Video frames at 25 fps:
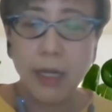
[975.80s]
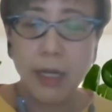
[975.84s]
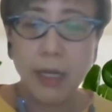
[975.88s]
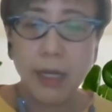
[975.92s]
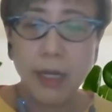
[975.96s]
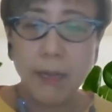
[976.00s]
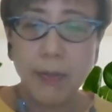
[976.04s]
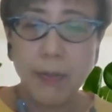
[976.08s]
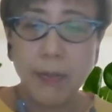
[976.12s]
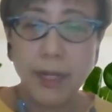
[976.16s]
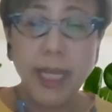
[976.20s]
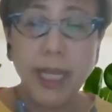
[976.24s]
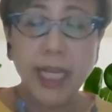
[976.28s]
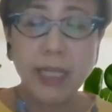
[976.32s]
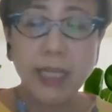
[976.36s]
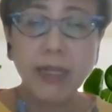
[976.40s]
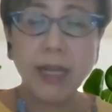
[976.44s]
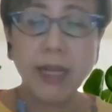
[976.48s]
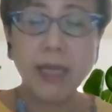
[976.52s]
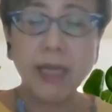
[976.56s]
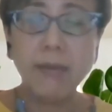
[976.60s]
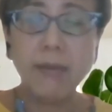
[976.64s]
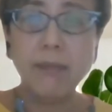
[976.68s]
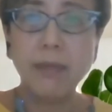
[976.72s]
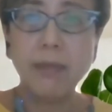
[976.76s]
bringing
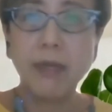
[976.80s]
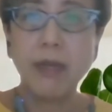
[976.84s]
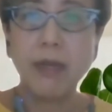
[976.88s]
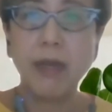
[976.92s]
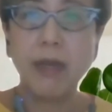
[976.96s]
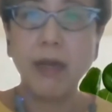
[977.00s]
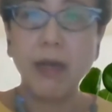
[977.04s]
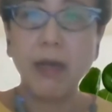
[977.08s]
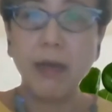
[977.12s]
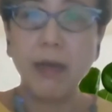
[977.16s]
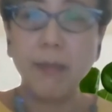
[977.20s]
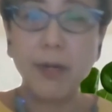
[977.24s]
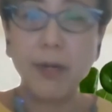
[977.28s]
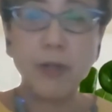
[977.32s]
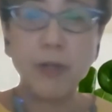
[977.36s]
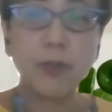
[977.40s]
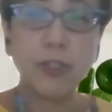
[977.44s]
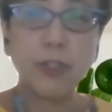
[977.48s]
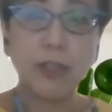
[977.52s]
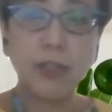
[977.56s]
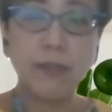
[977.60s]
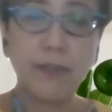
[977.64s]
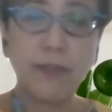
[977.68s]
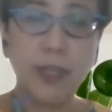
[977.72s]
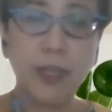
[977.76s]
them
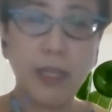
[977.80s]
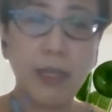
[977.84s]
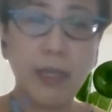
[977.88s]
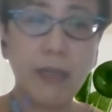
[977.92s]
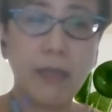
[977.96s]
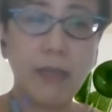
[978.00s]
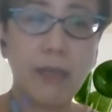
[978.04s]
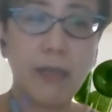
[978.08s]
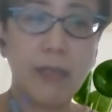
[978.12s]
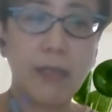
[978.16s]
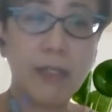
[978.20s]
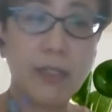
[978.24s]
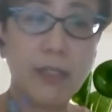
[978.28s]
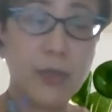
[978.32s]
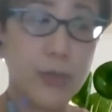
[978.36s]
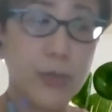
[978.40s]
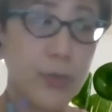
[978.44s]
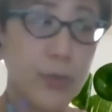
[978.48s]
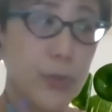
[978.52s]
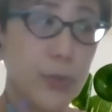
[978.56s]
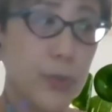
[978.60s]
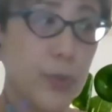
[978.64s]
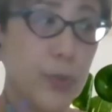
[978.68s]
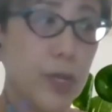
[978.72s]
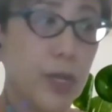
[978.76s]
Microsoft
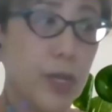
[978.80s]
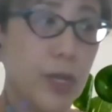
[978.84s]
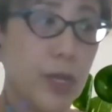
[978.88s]
into